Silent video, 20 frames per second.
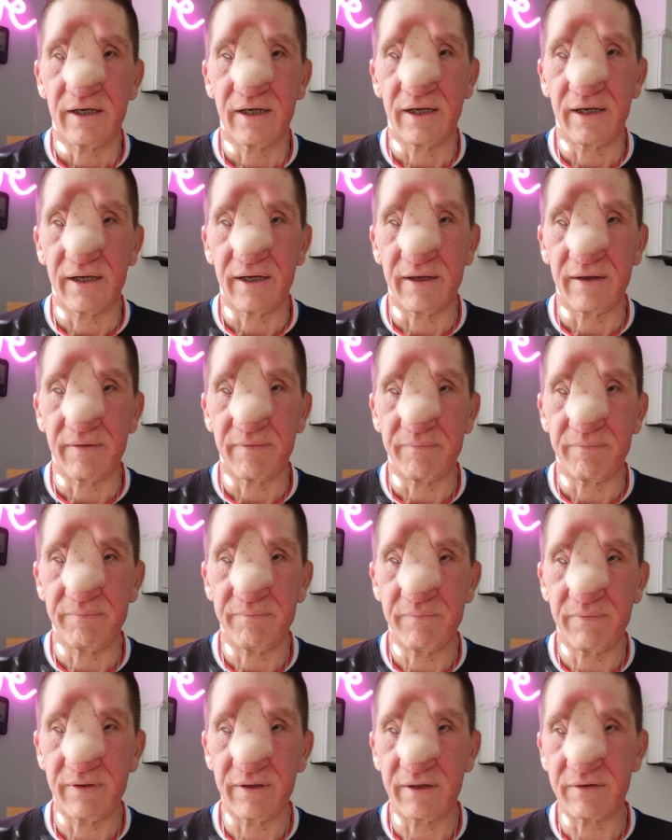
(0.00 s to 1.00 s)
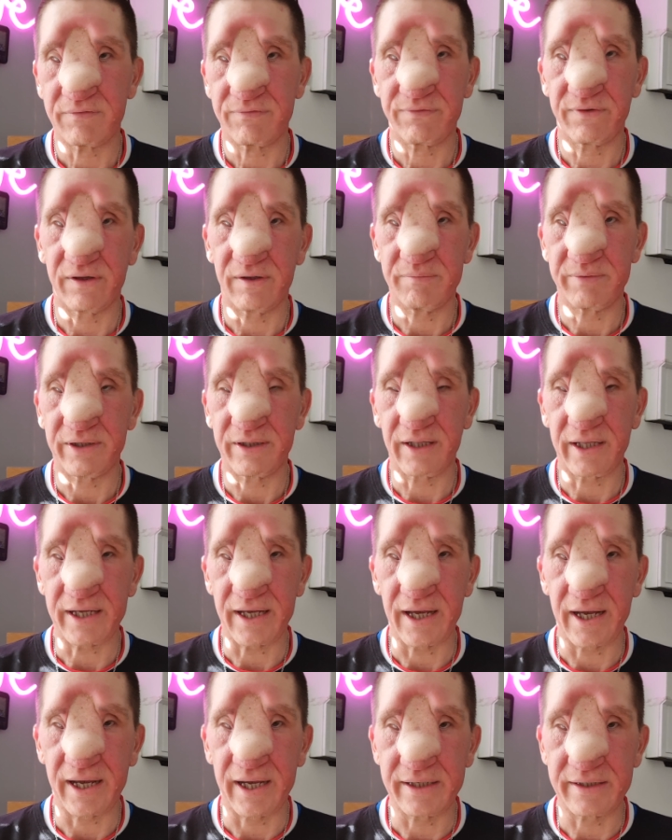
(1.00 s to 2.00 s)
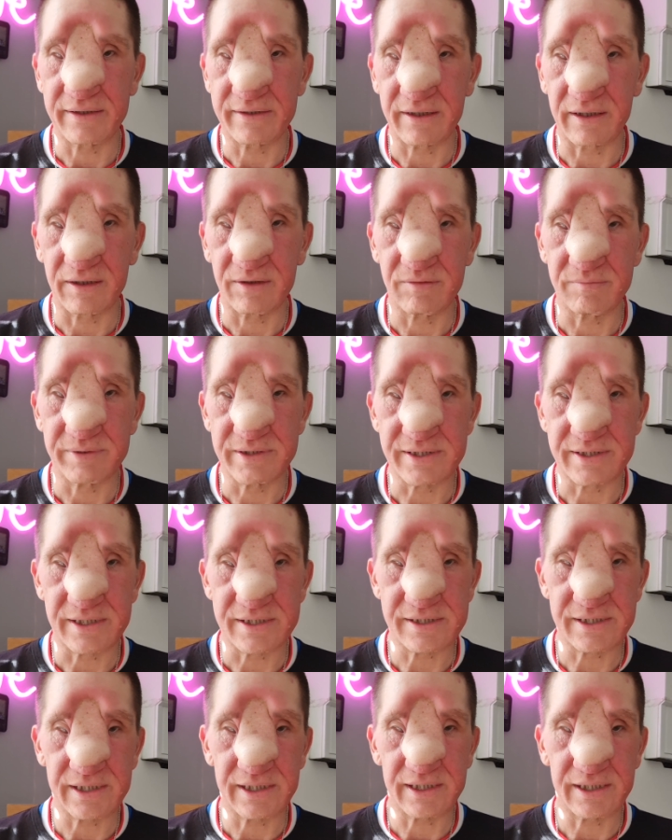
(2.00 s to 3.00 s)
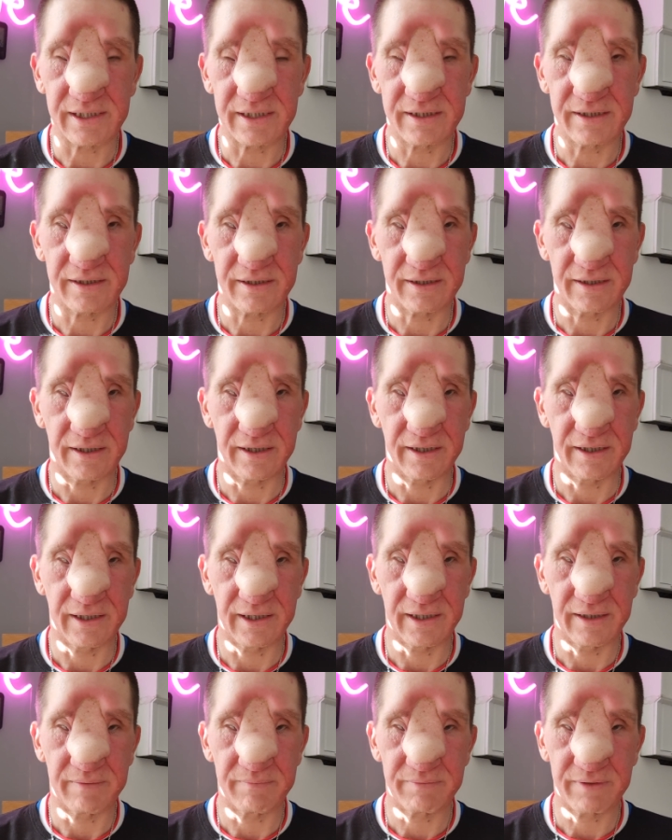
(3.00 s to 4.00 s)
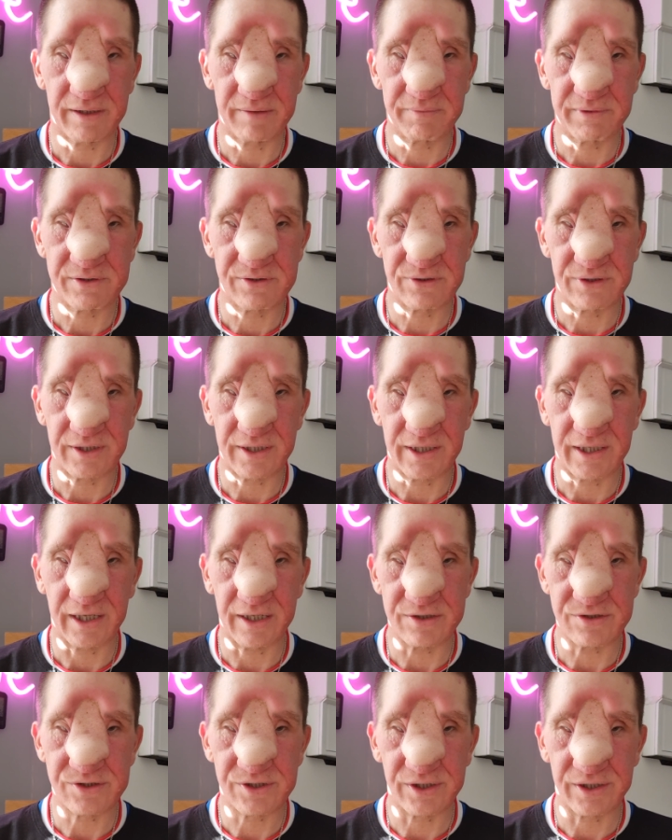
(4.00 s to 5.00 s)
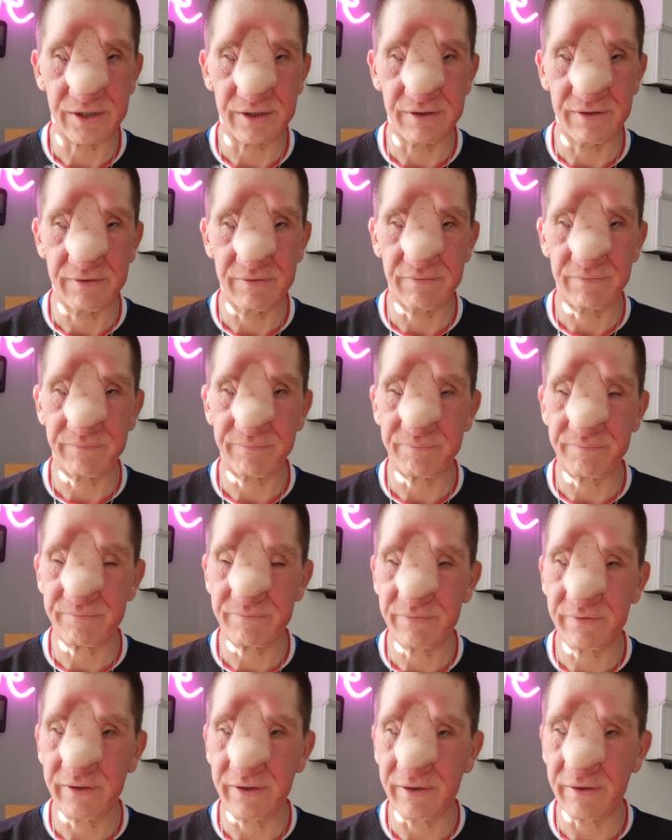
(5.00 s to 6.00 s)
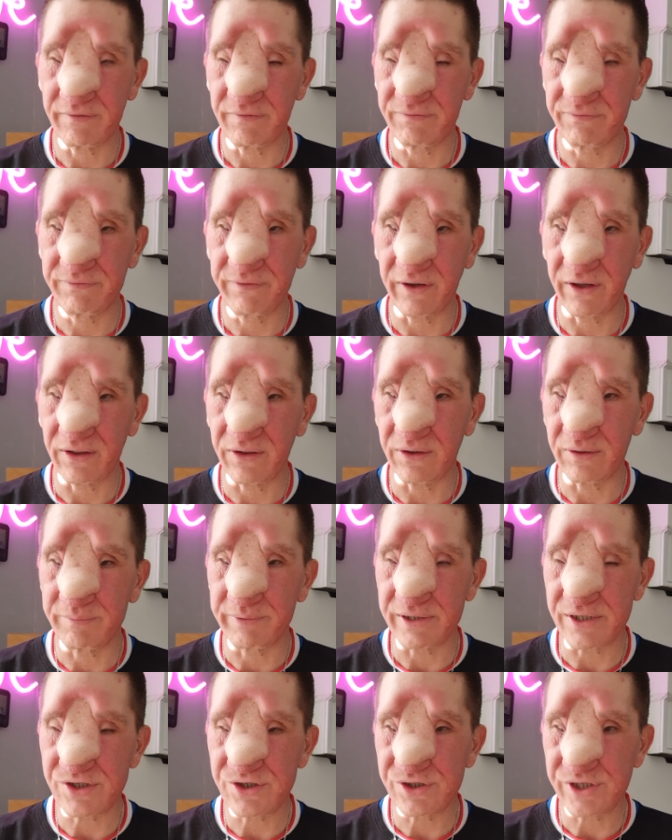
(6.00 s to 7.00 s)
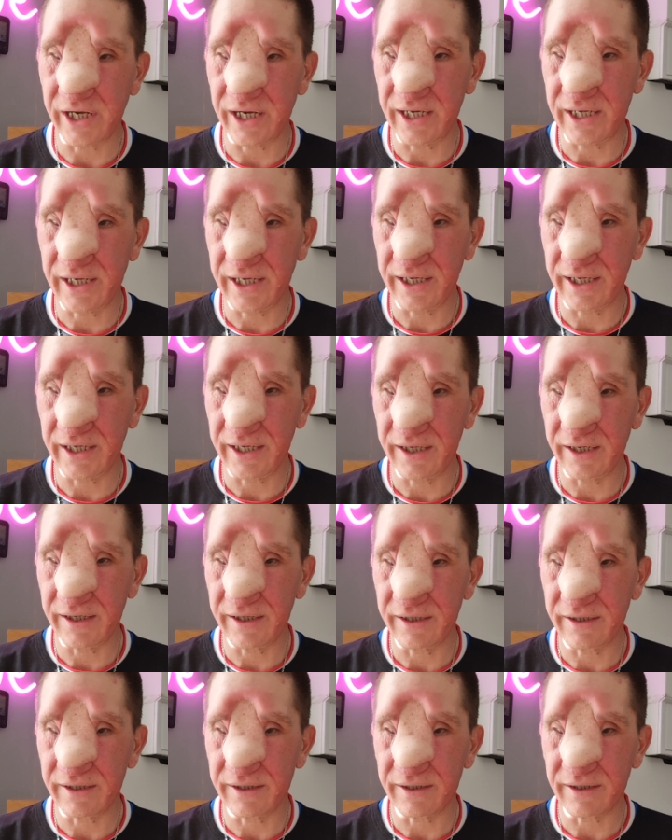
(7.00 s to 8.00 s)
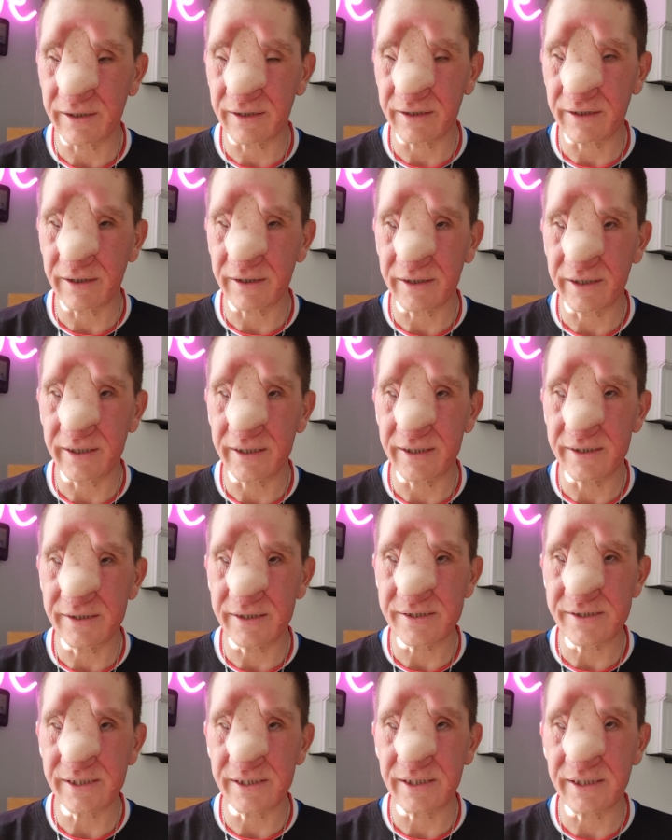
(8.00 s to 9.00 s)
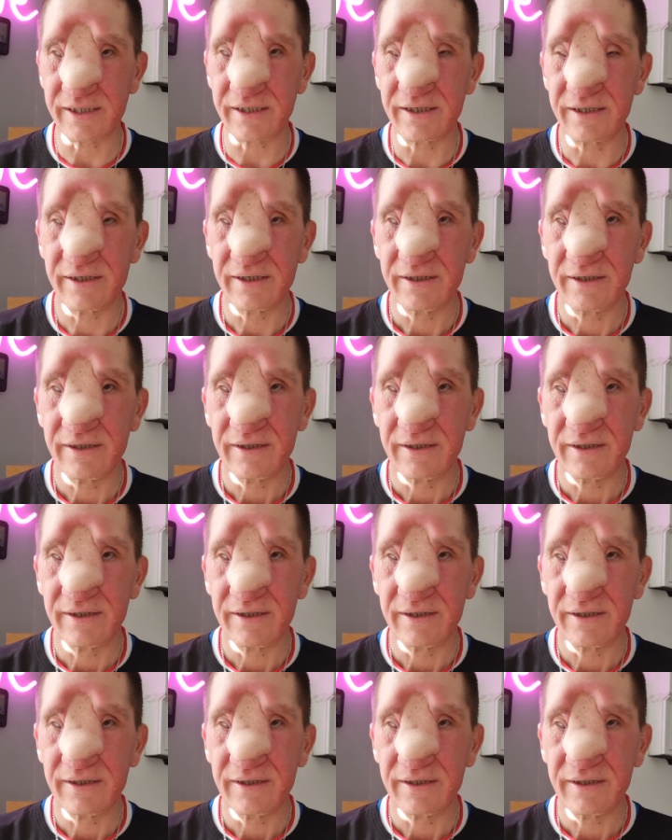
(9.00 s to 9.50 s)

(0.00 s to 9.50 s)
I felt a bit lightheaded and a little bit dizzy. Came into the kitchen, I felt a little bit shaky and kind of dizzy.